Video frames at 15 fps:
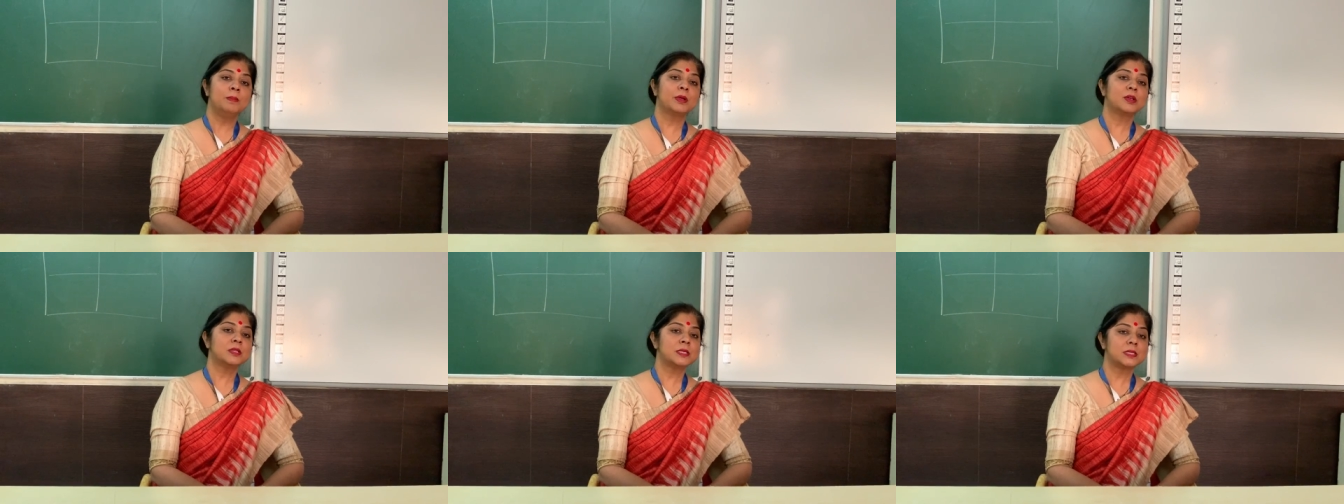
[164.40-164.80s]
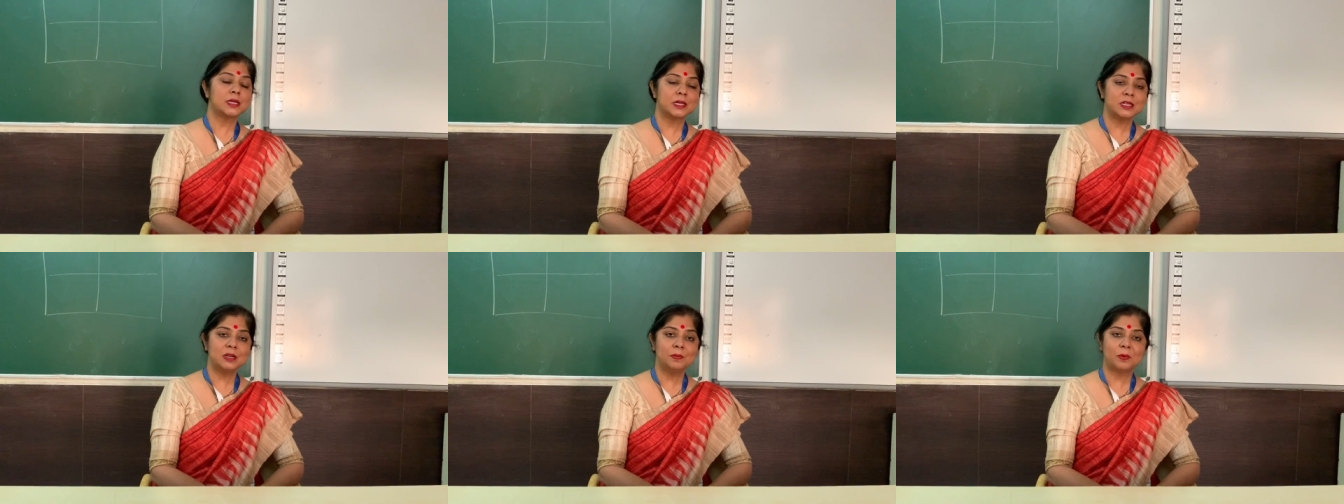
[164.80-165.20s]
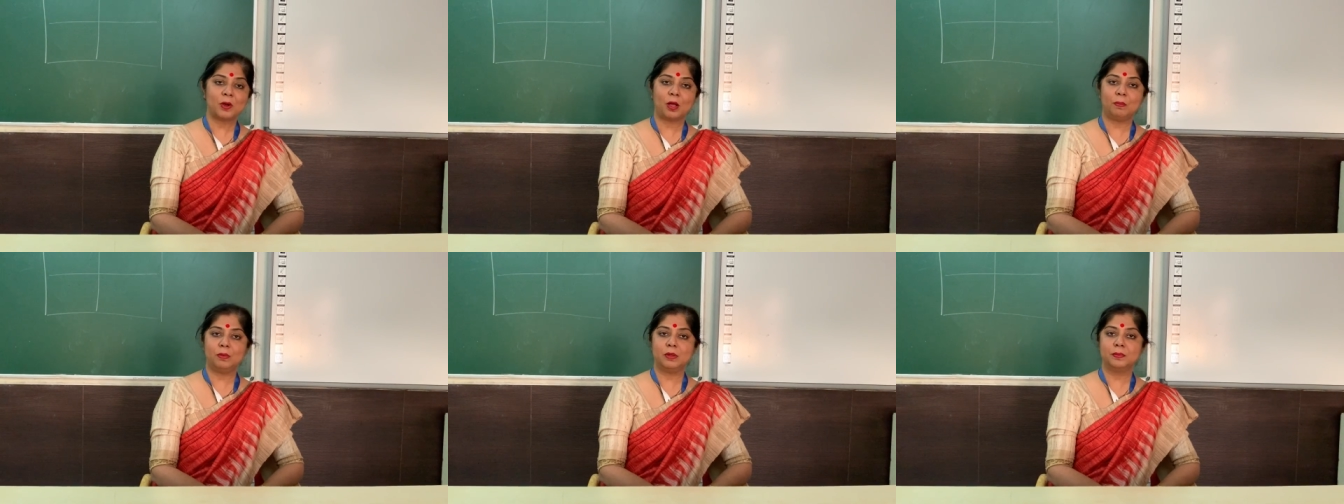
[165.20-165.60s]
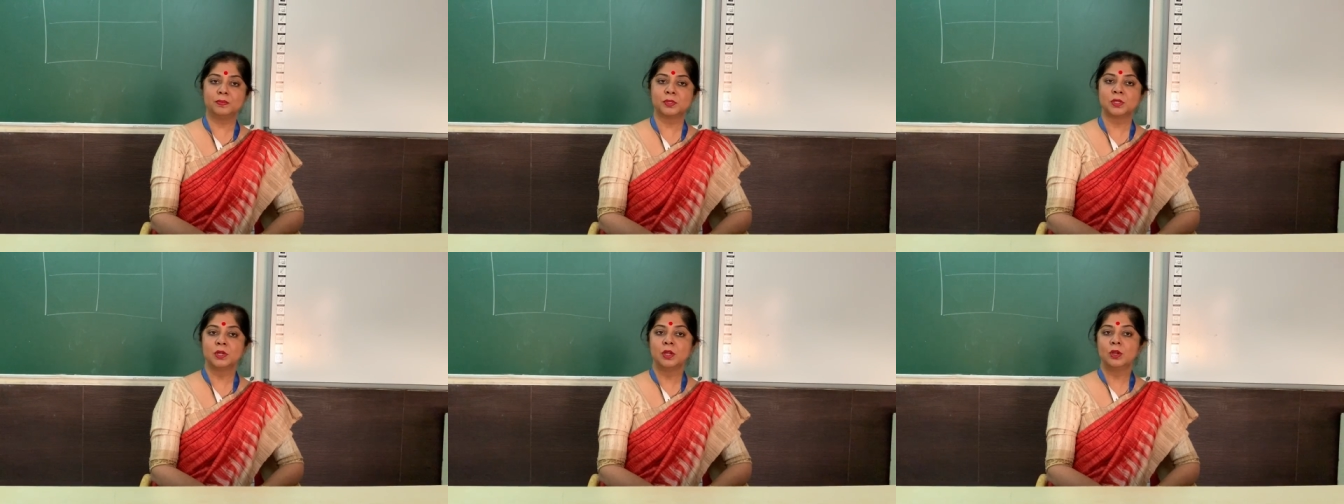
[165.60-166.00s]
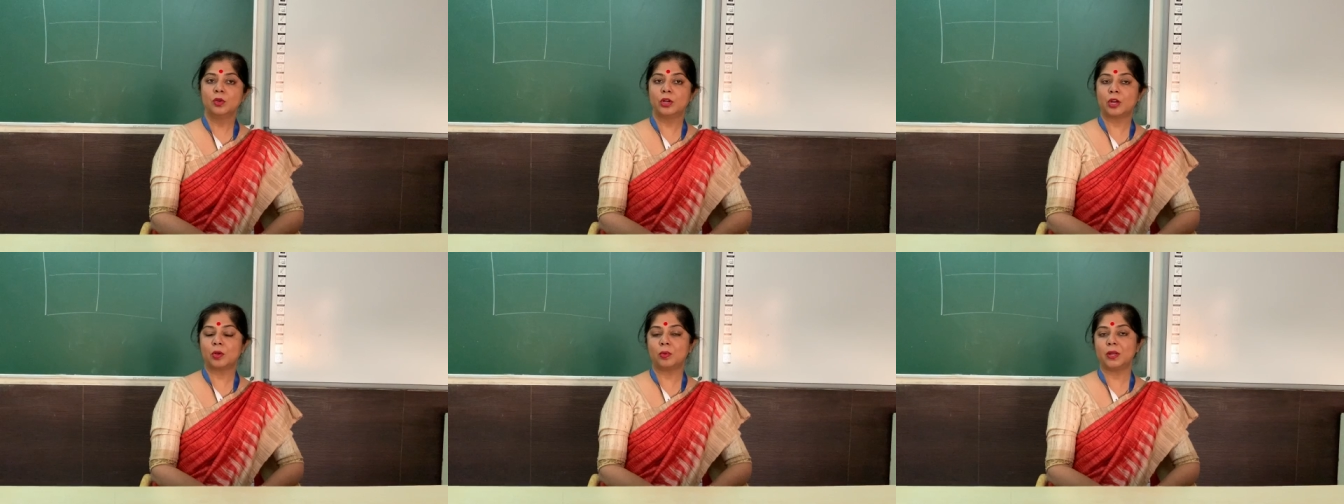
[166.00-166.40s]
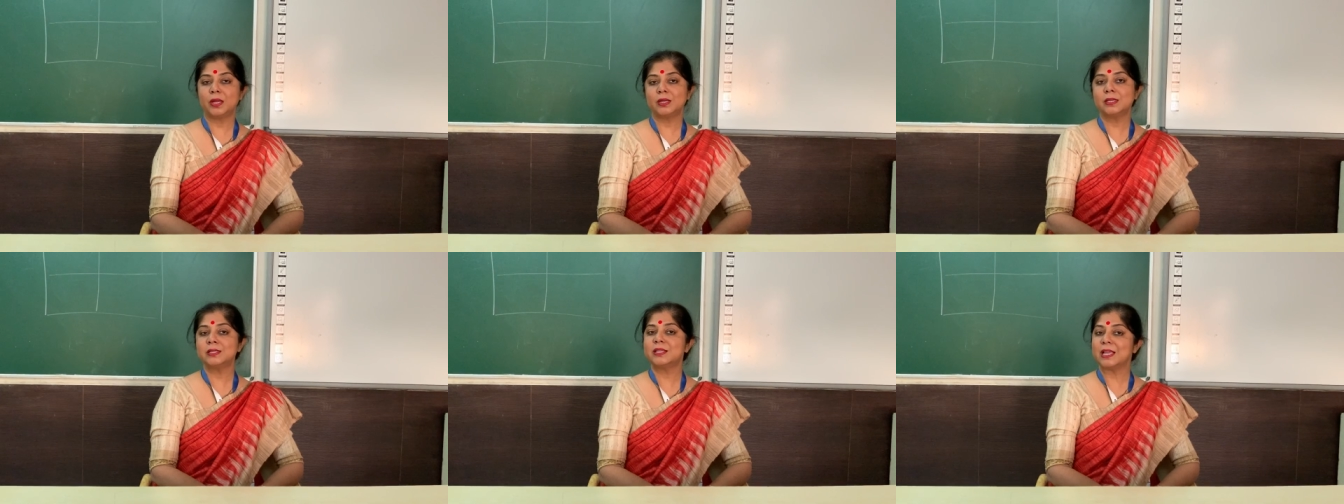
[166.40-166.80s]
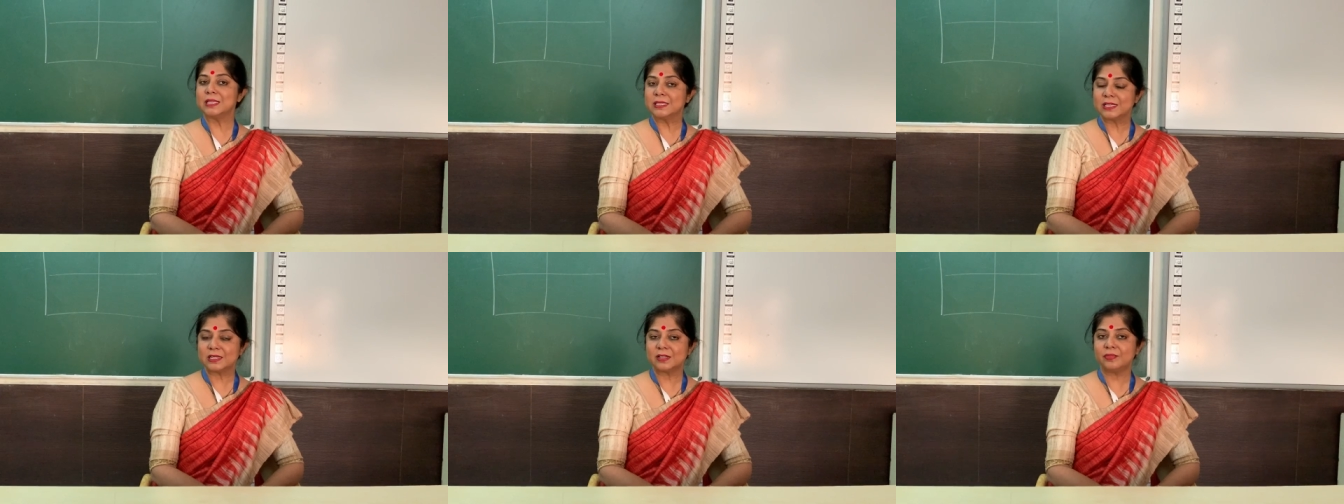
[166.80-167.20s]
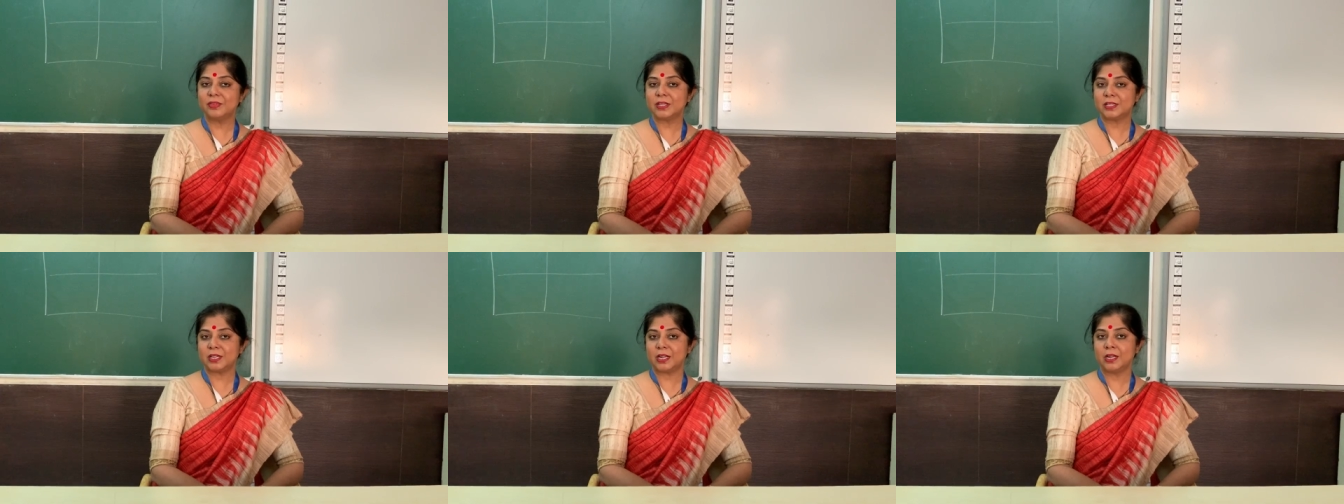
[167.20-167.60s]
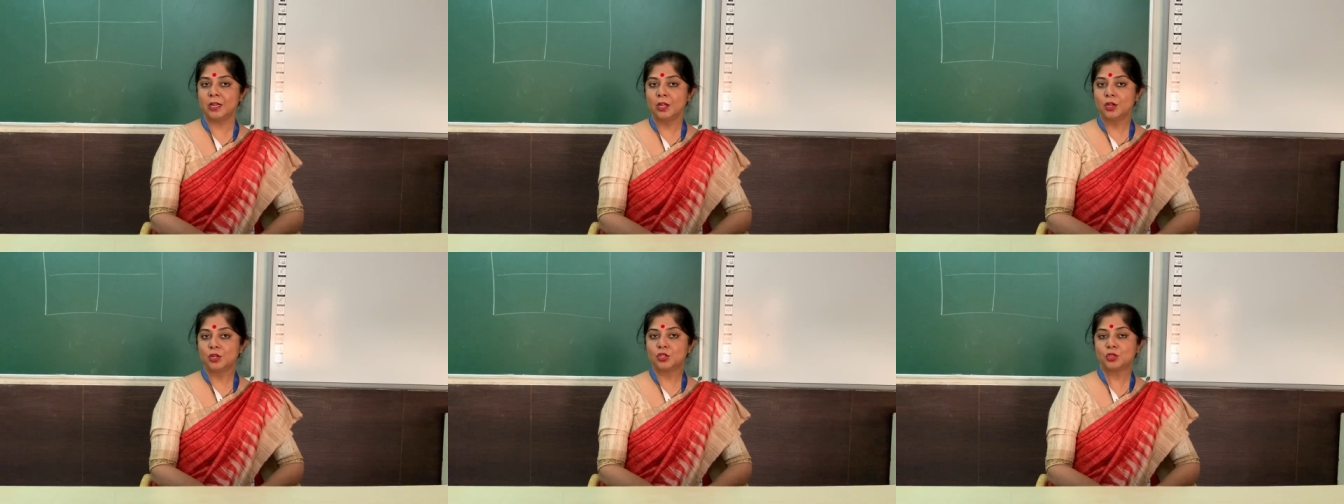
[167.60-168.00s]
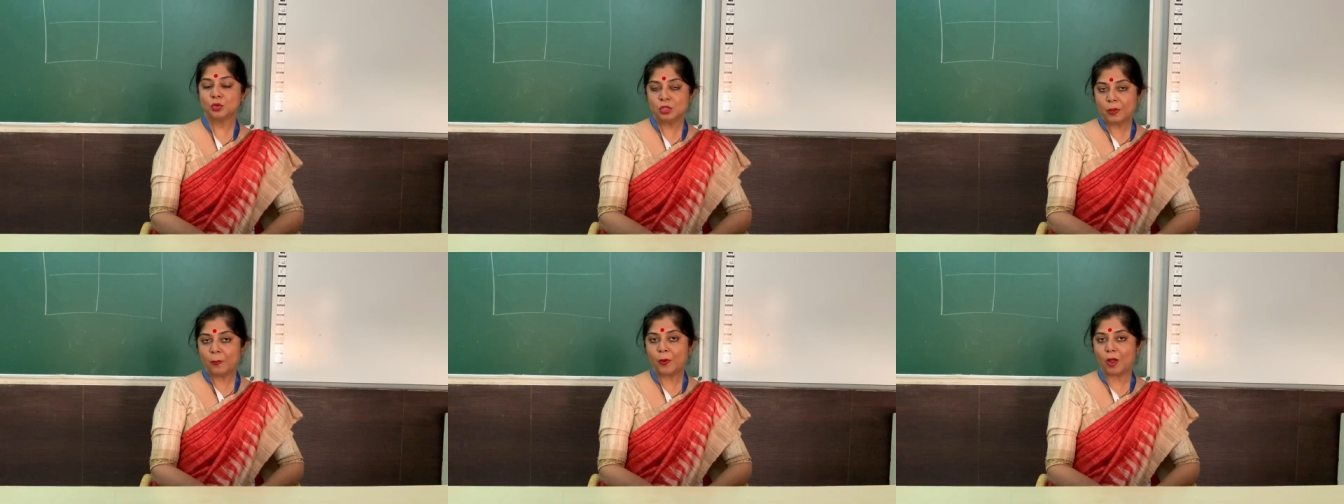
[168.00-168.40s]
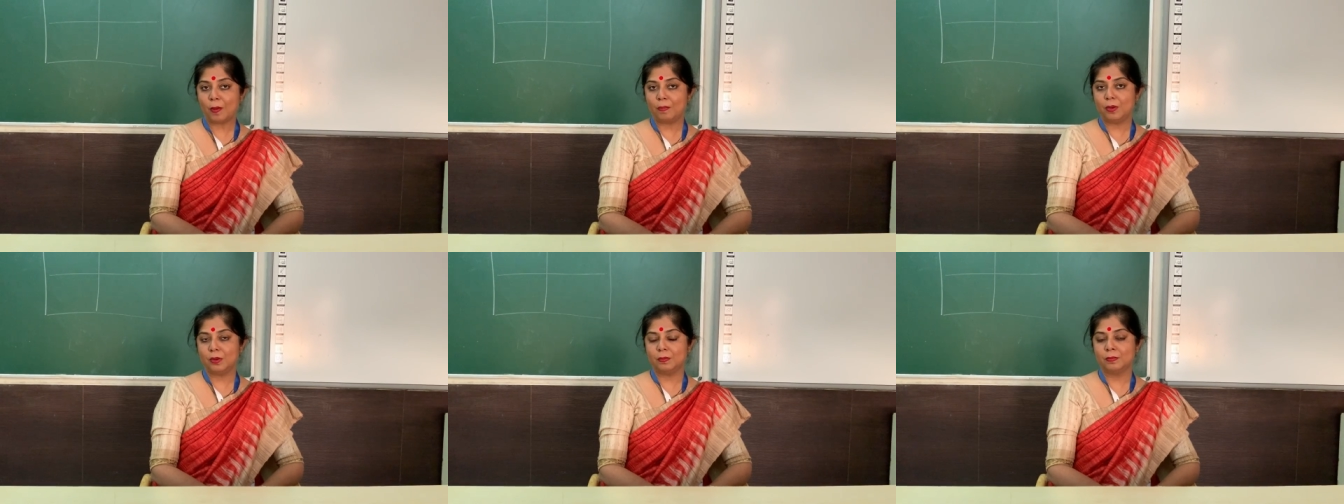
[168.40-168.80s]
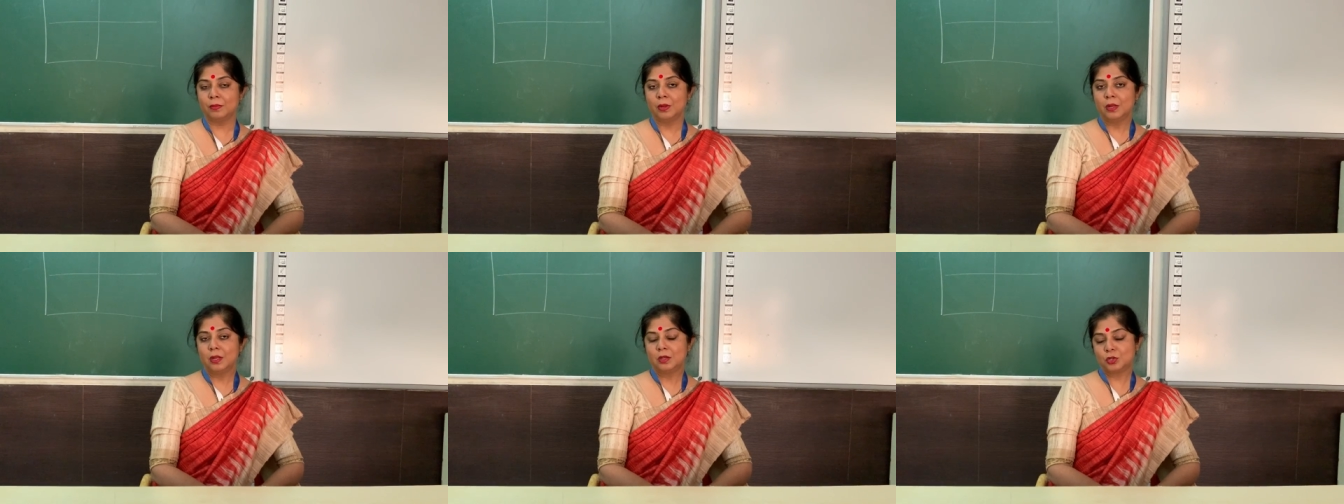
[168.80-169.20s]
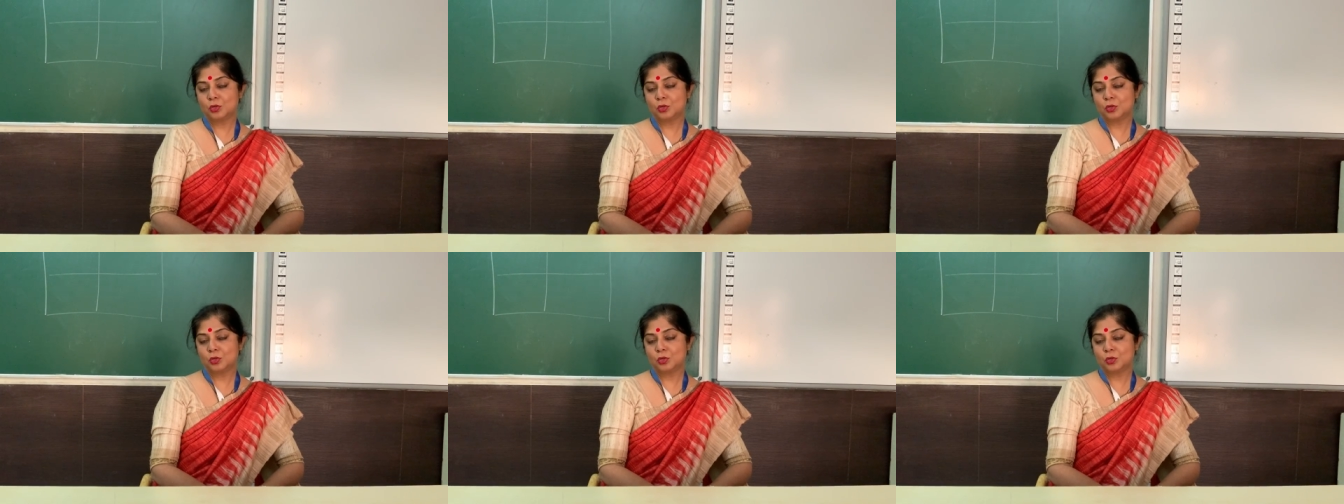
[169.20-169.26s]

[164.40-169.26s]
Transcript: because certain problems require sensitivity to the problem,